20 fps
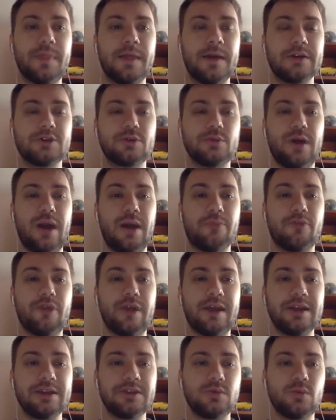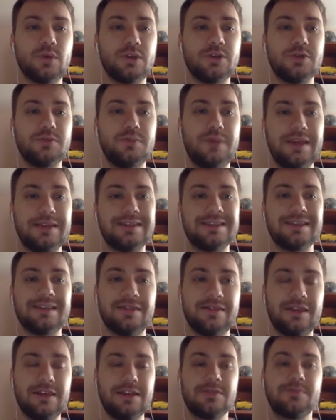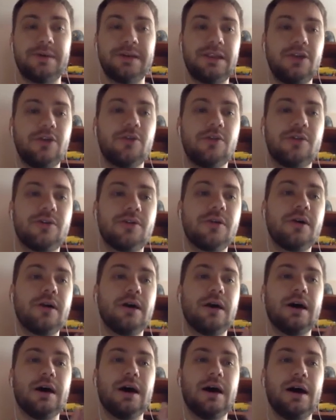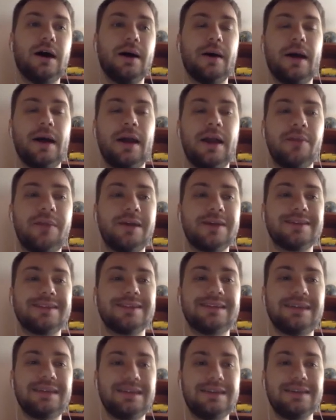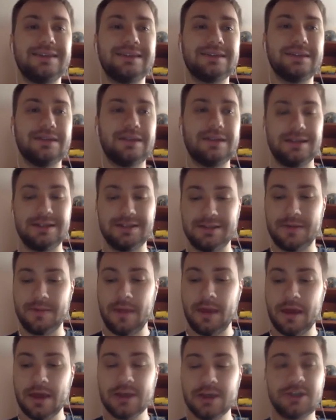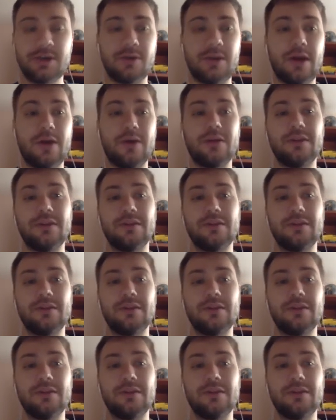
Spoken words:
square brackets, which means this particular element is list. So now